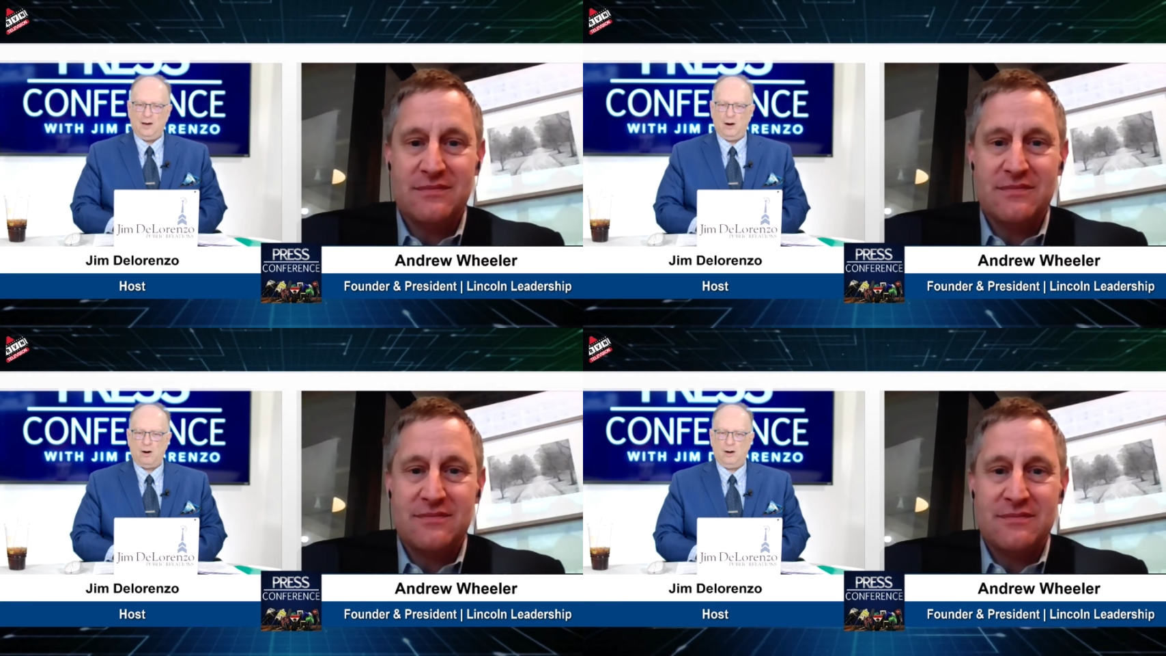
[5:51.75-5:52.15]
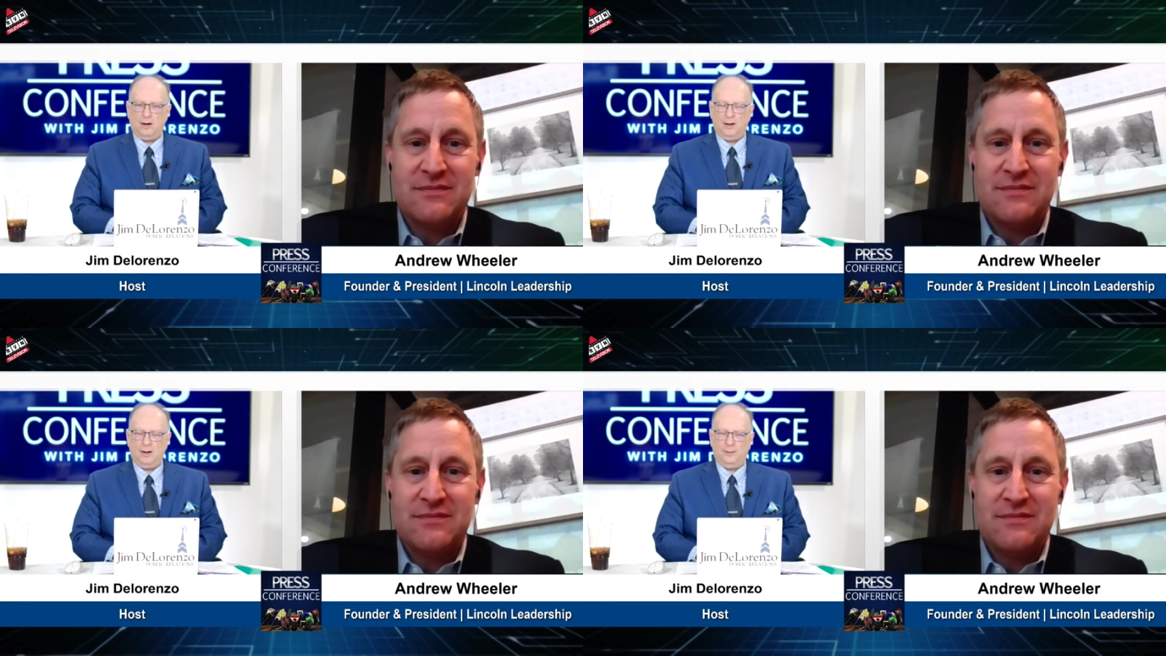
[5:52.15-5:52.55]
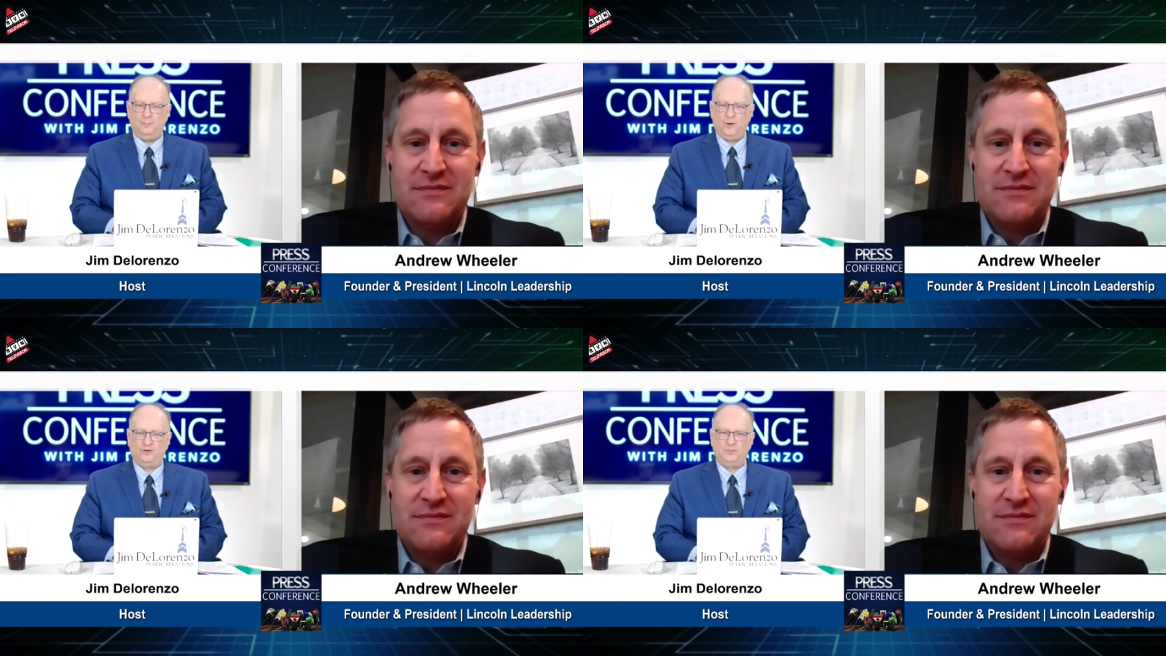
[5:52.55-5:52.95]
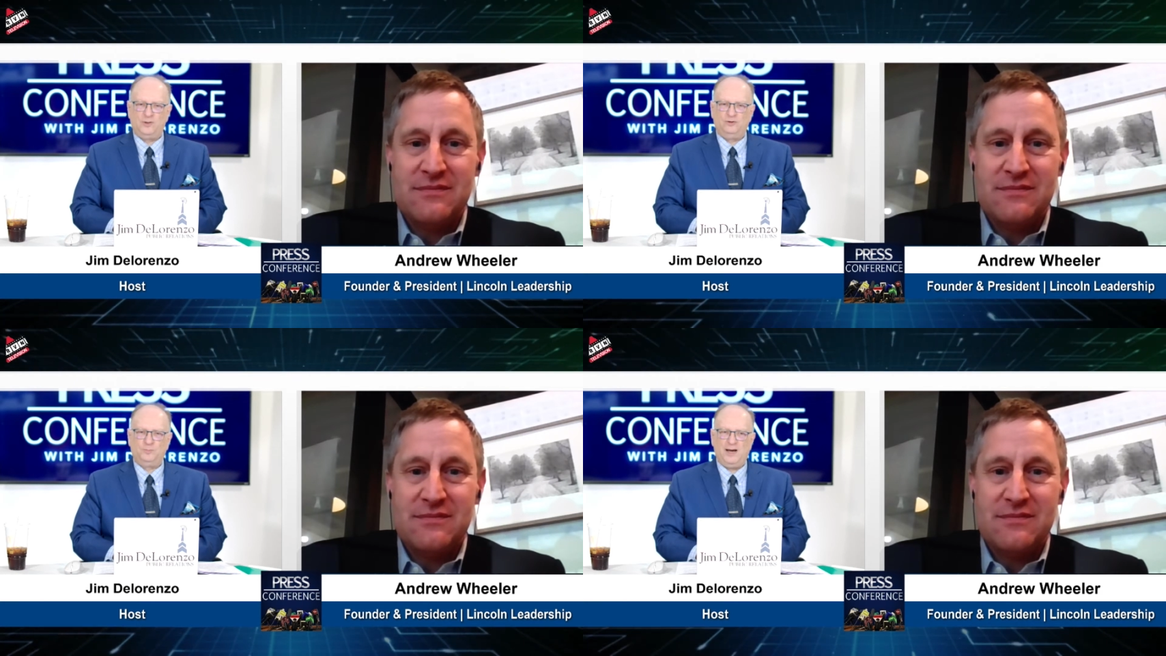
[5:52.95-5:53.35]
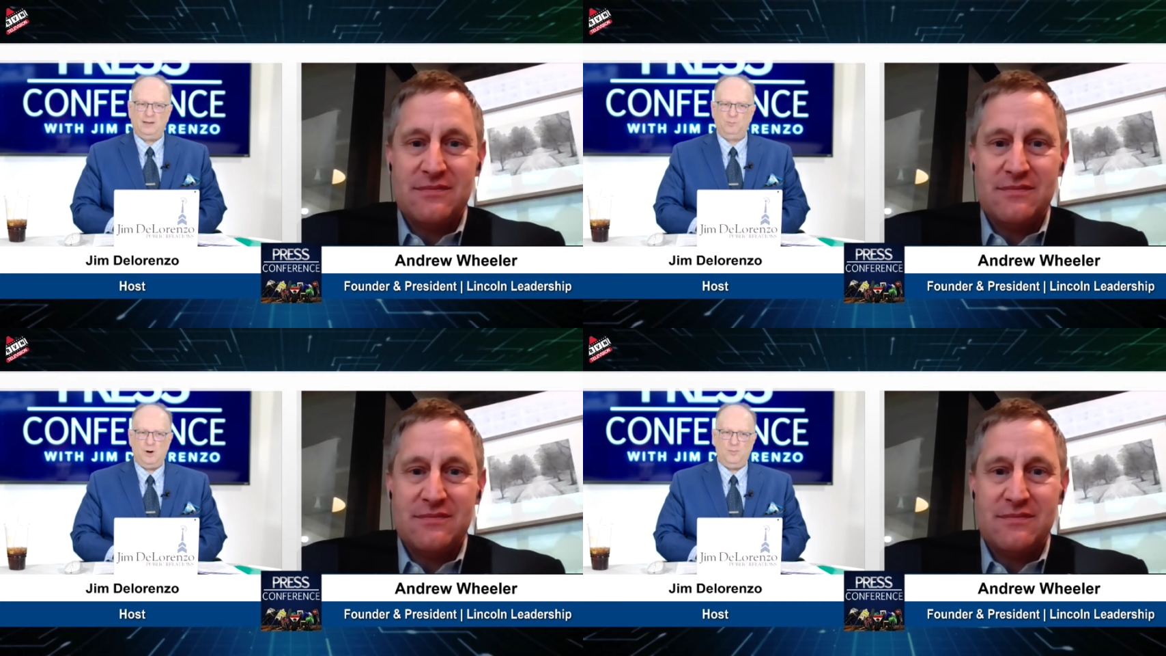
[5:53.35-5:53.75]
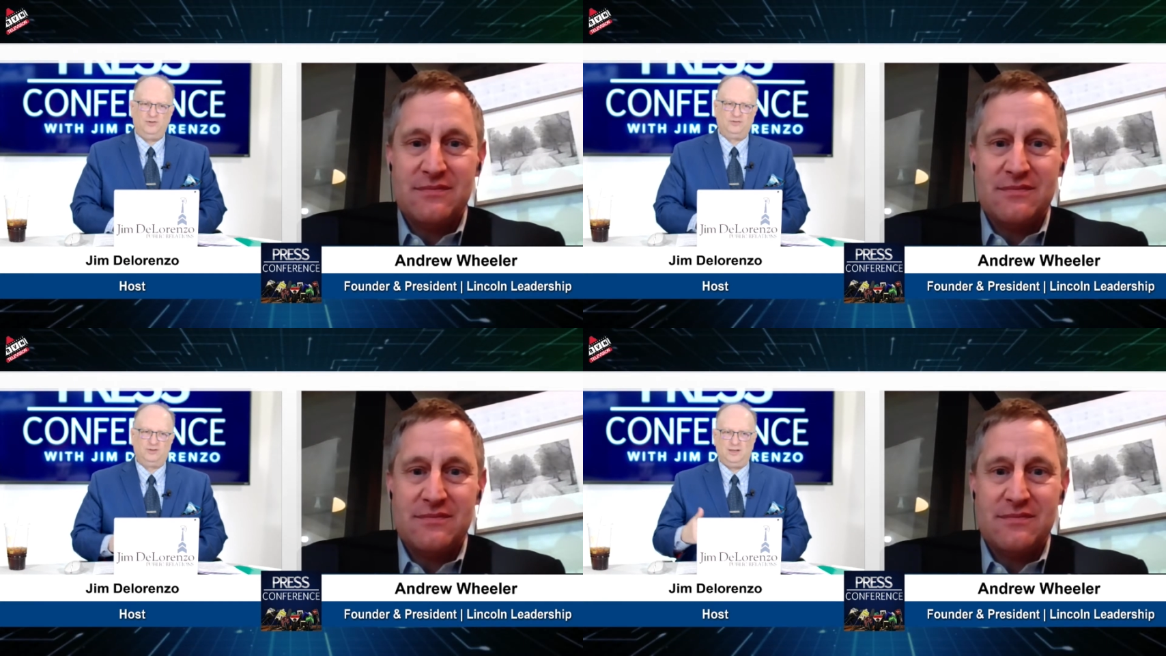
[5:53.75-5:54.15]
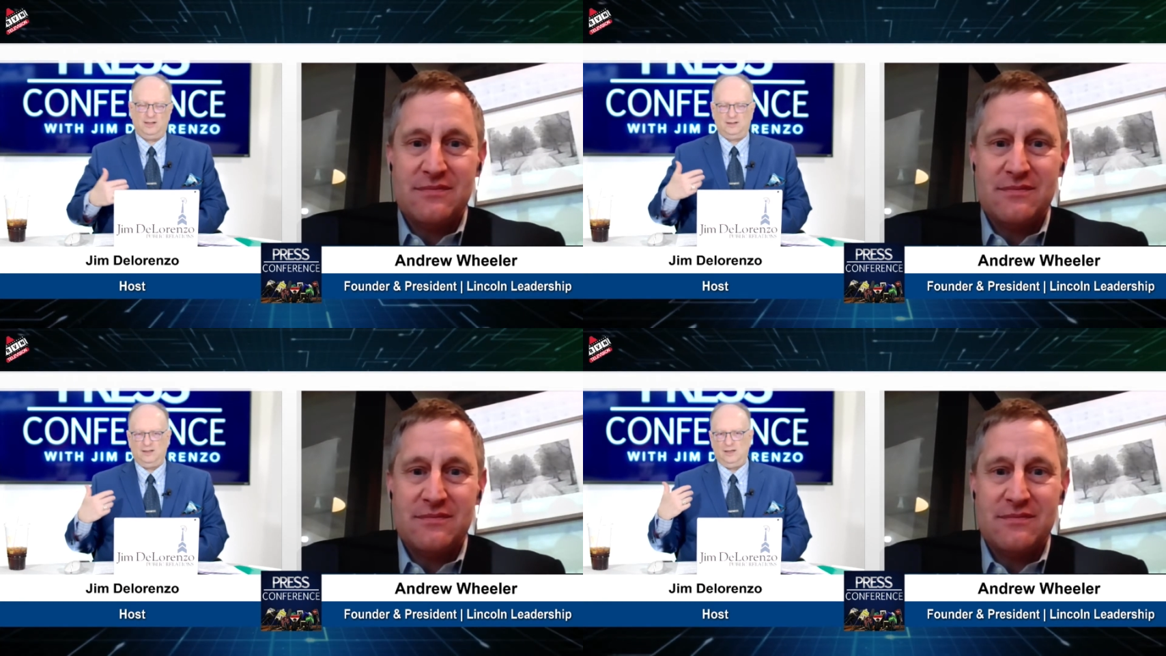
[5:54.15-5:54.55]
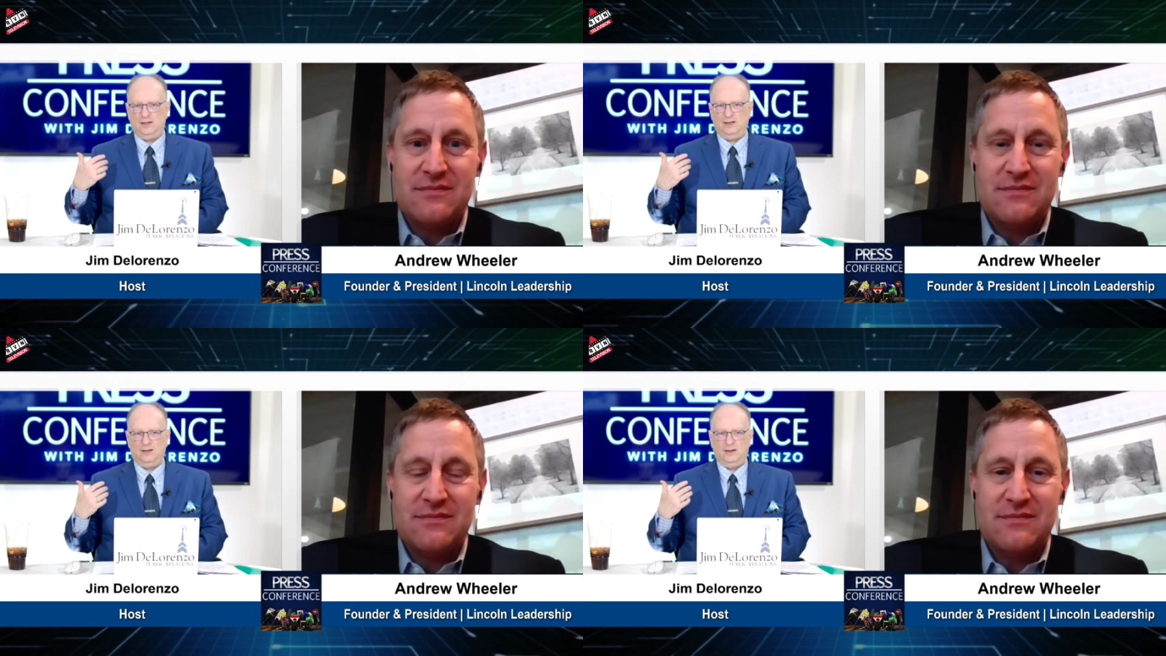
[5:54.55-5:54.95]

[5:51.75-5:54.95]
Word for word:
Speaker 1: Are um, are some of those bad moments the